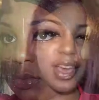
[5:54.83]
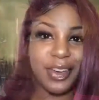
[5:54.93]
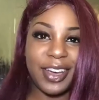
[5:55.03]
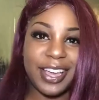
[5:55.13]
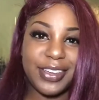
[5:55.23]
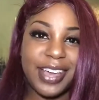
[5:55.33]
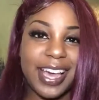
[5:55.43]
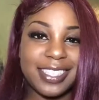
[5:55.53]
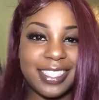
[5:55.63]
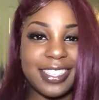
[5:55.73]
Okay, you
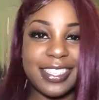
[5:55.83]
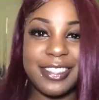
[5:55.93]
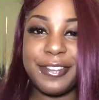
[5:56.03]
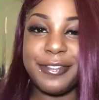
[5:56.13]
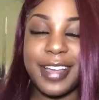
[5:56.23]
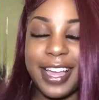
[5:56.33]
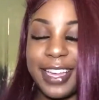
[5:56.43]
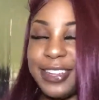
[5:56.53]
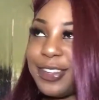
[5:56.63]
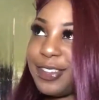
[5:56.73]
guys, this is the
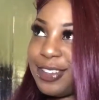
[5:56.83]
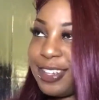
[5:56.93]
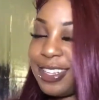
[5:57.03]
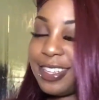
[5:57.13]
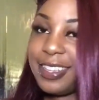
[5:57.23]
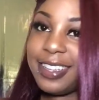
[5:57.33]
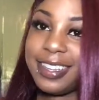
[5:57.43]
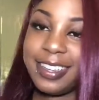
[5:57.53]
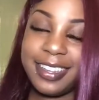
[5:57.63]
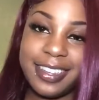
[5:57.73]
final
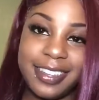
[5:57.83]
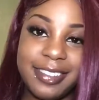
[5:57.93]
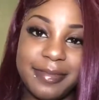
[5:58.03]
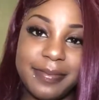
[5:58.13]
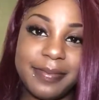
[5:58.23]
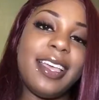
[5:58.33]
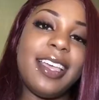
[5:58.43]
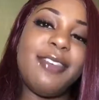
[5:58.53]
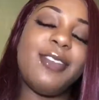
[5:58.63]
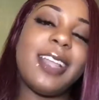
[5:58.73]
look.
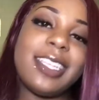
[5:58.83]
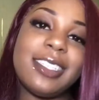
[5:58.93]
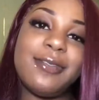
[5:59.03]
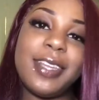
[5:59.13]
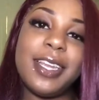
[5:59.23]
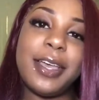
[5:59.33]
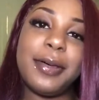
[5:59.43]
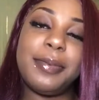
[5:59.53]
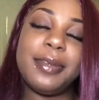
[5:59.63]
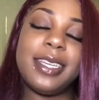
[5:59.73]
If you like this
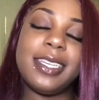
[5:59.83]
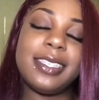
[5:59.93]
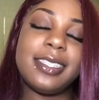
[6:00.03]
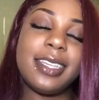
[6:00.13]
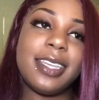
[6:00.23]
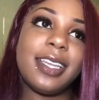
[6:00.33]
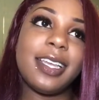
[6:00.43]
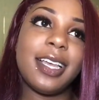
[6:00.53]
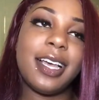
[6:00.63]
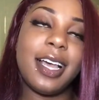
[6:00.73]
video, please
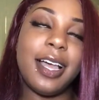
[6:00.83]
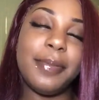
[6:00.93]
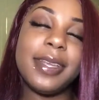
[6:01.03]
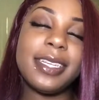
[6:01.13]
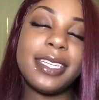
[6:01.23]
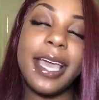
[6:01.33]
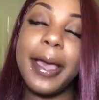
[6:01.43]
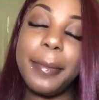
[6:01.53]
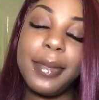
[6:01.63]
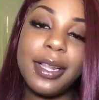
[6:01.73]
comment
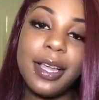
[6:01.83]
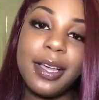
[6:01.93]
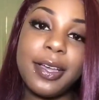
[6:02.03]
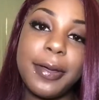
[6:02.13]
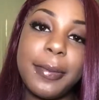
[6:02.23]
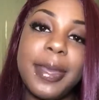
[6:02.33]
down below.